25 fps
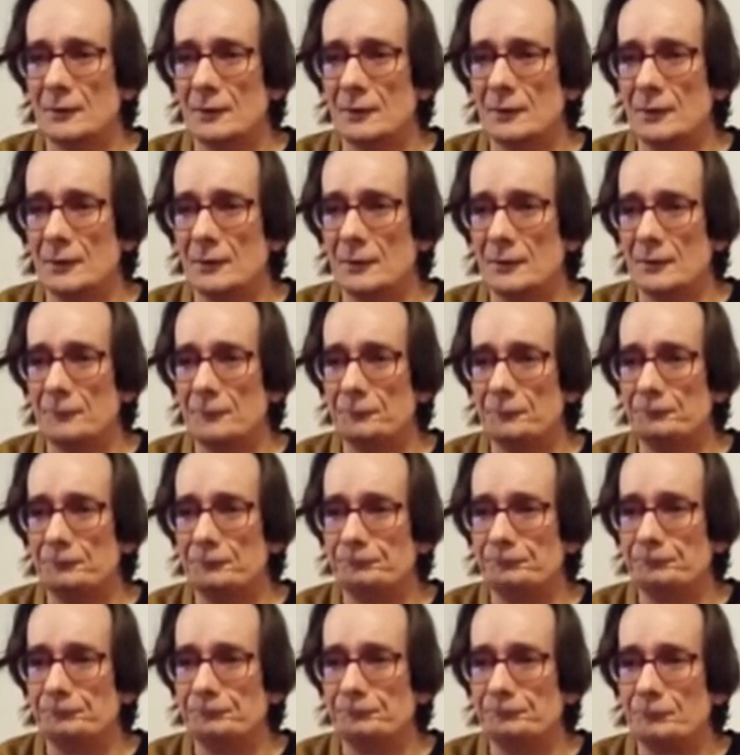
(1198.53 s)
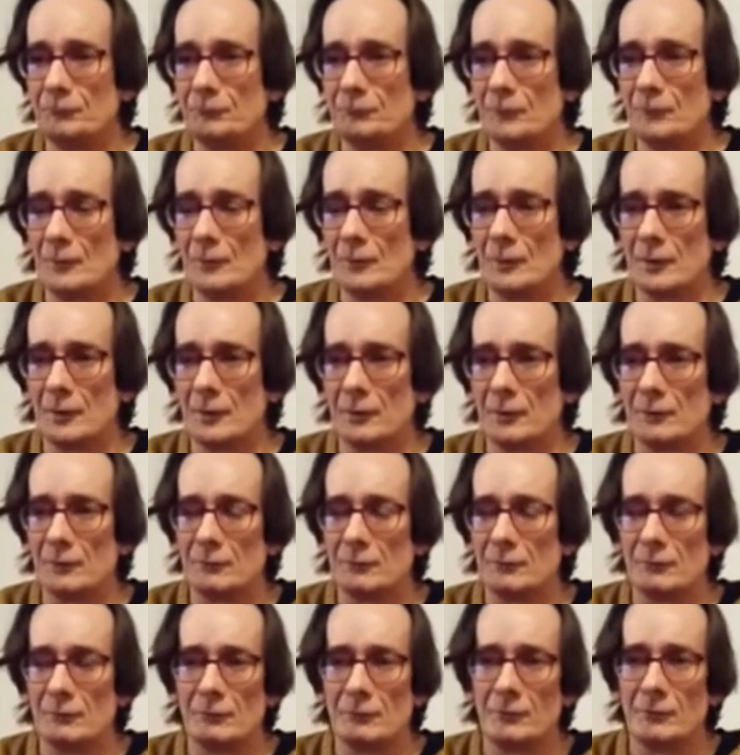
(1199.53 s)
and like
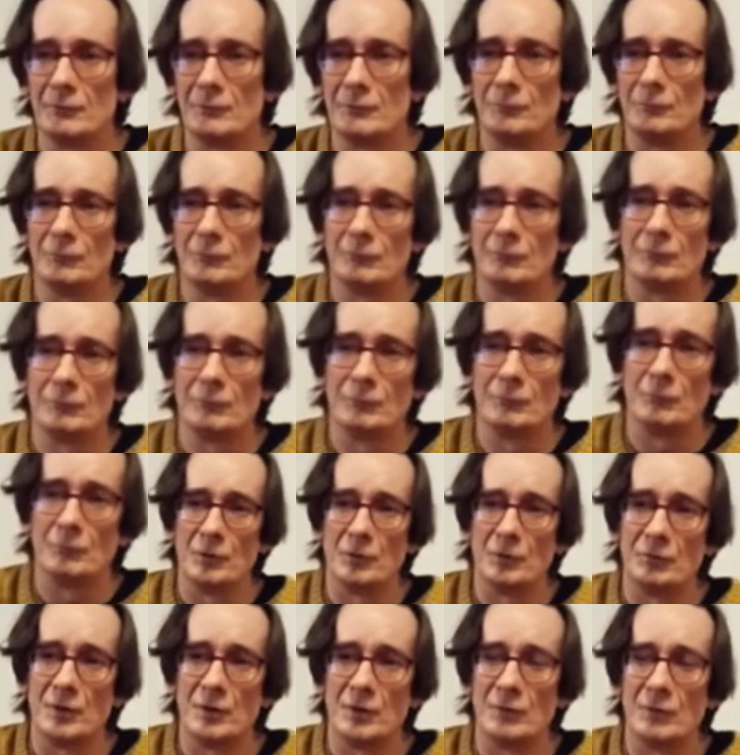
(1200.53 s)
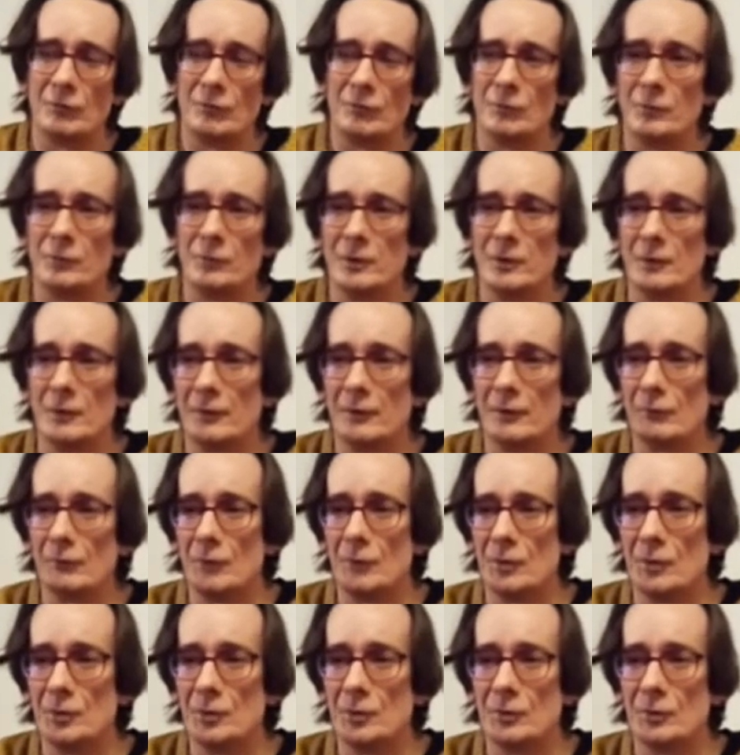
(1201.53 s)
some of favourites would be like
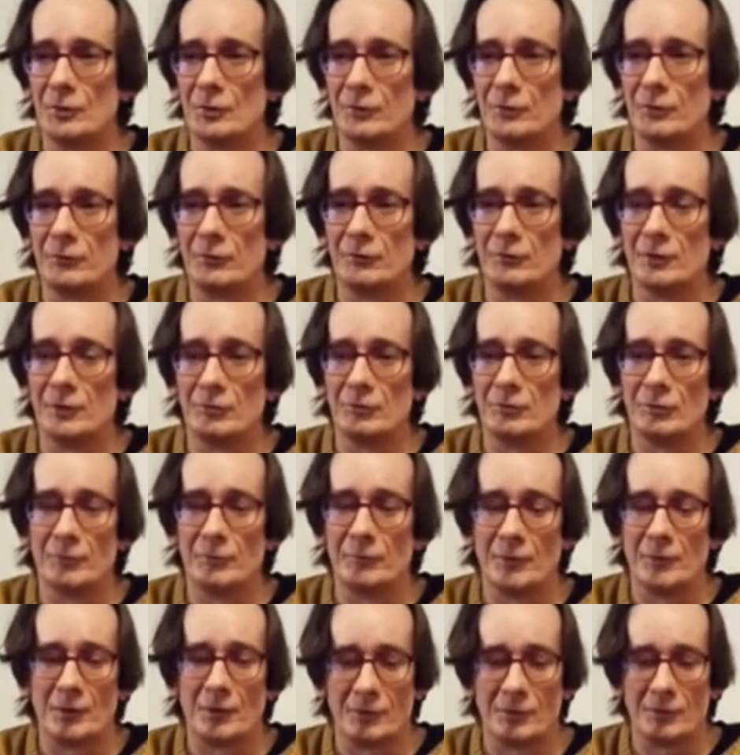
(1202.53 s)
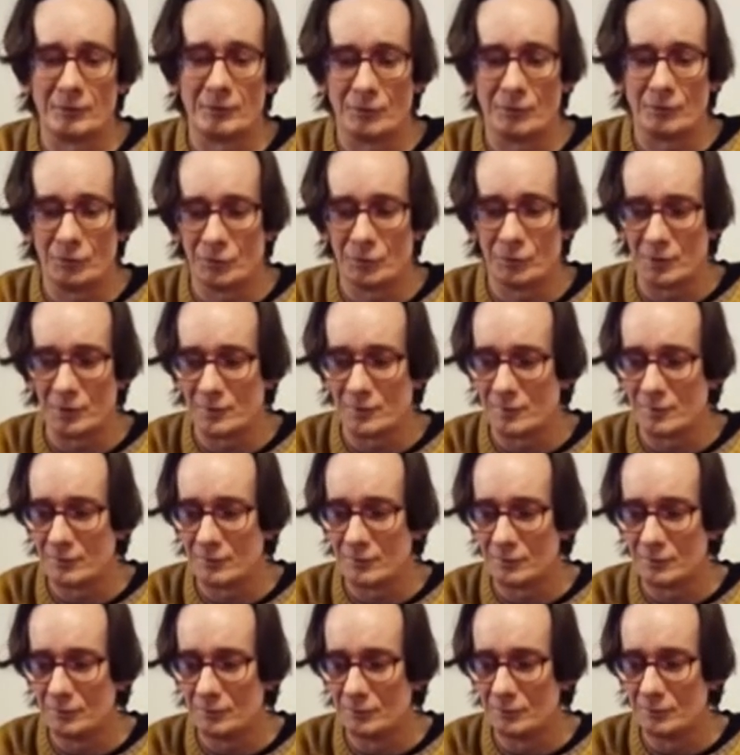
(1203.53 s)
Robin Guthrie from the Cocteau Twins,
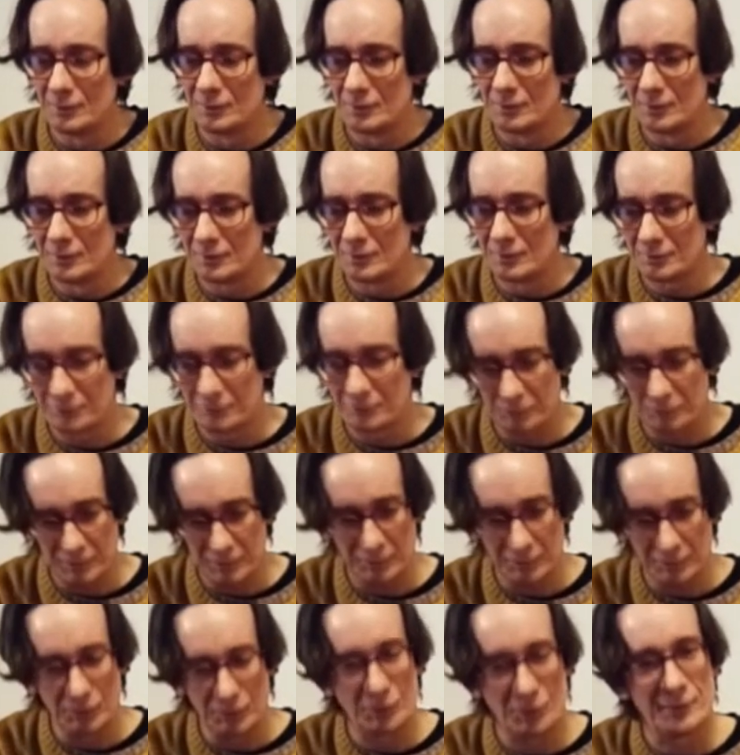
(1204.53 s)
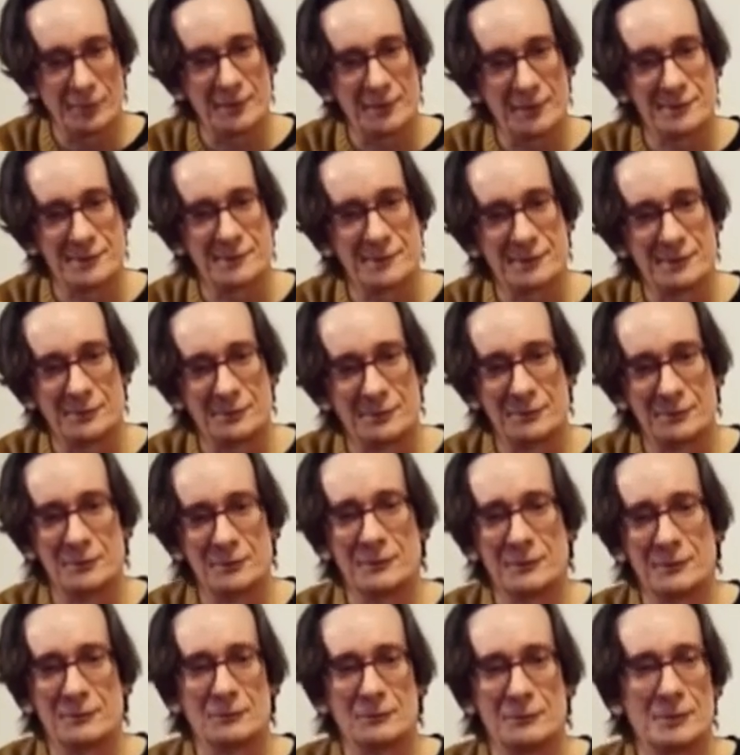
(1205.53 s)
who maybe brought that sound
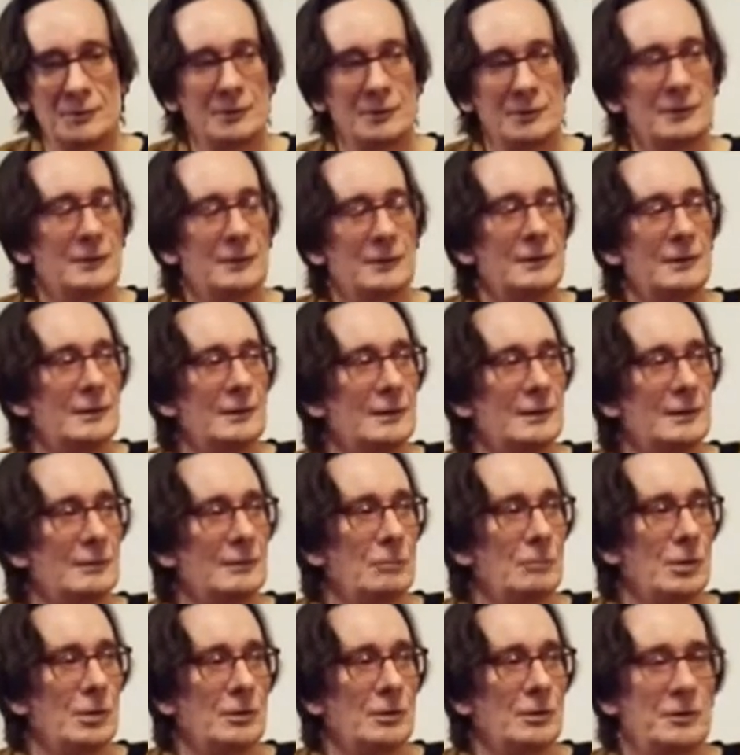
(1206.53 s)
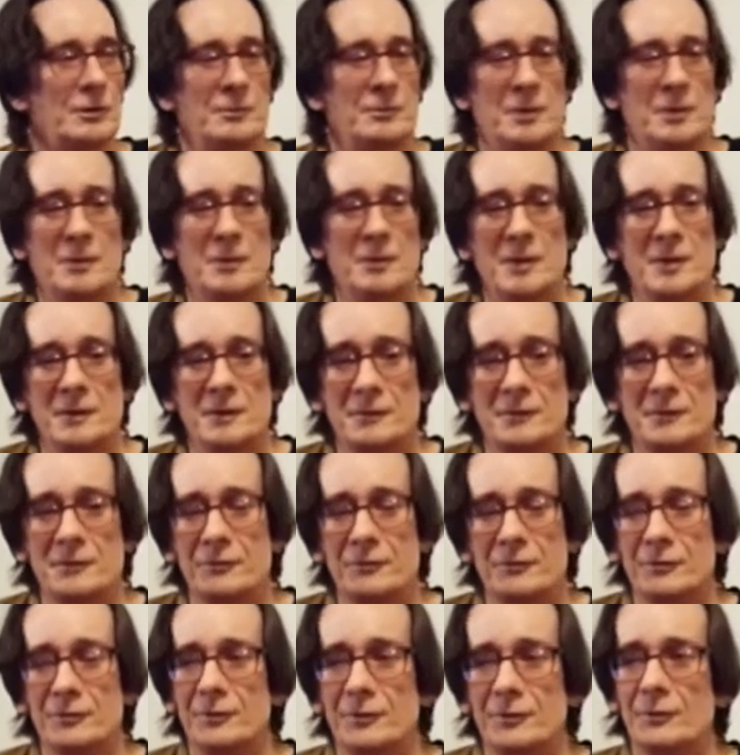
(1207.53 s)
into a more experimental
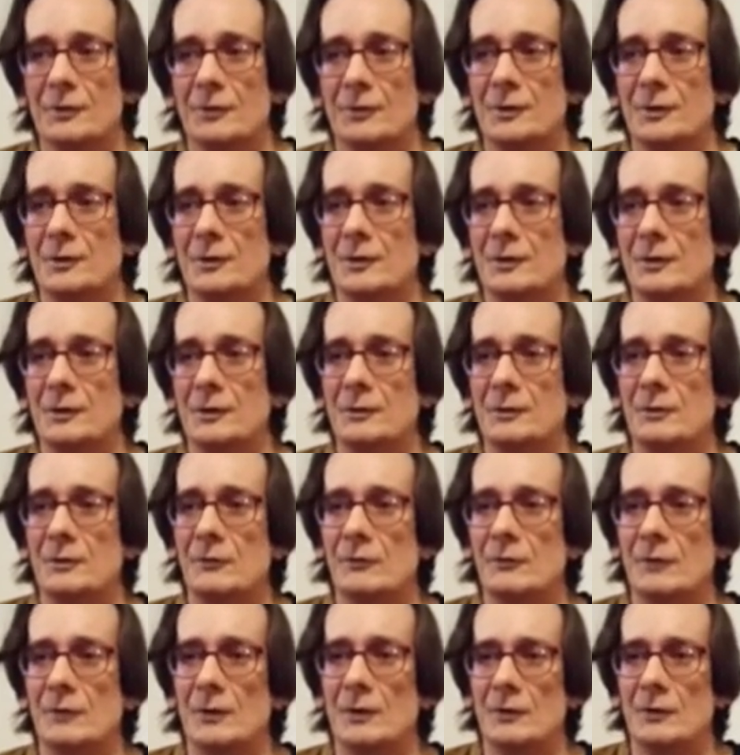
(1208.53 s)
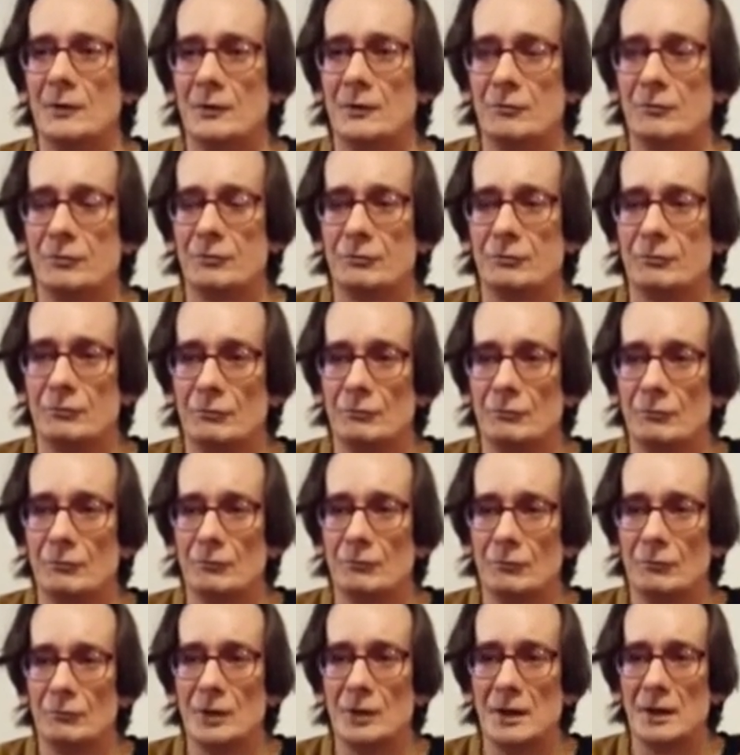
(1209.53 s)
sphere and using a lot of
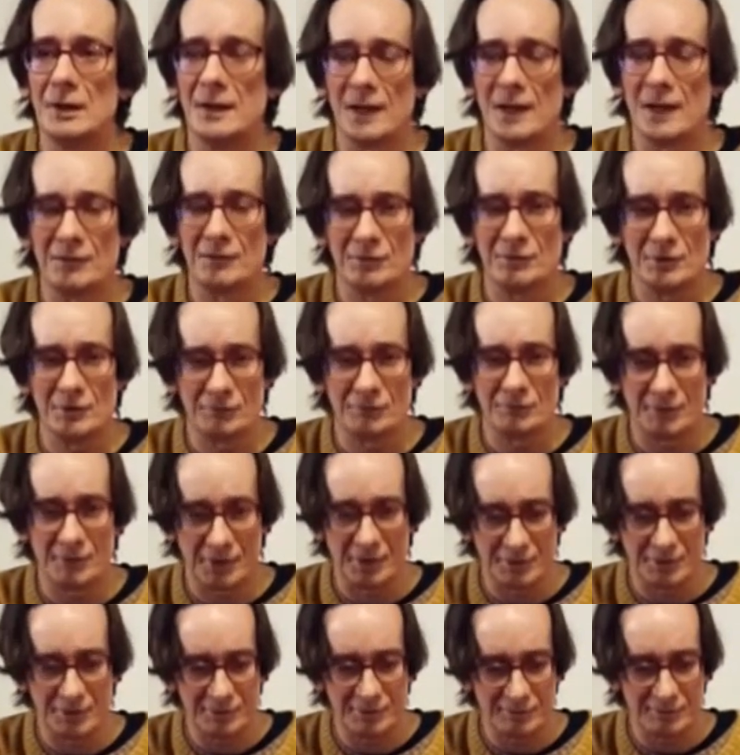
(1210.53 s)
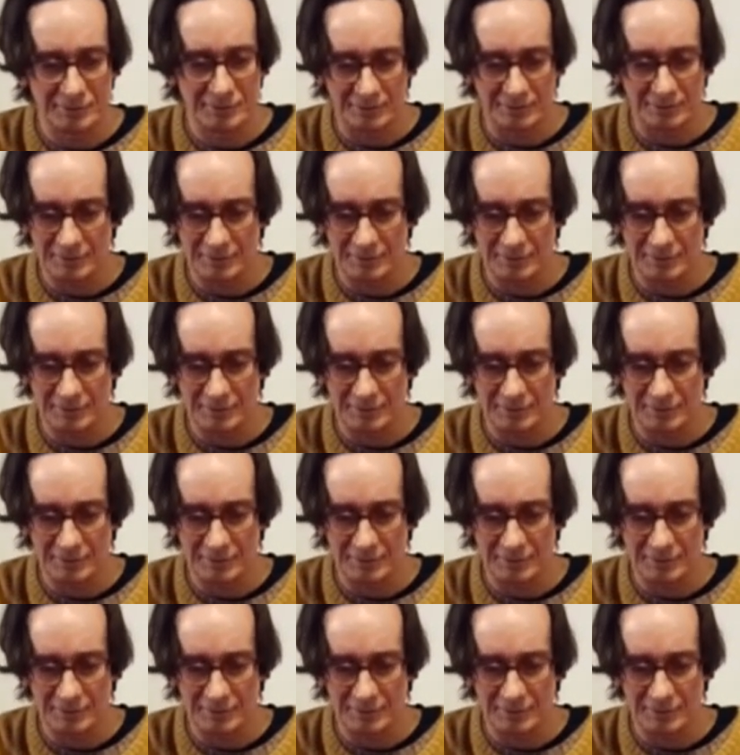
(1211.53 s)
really heavy effects.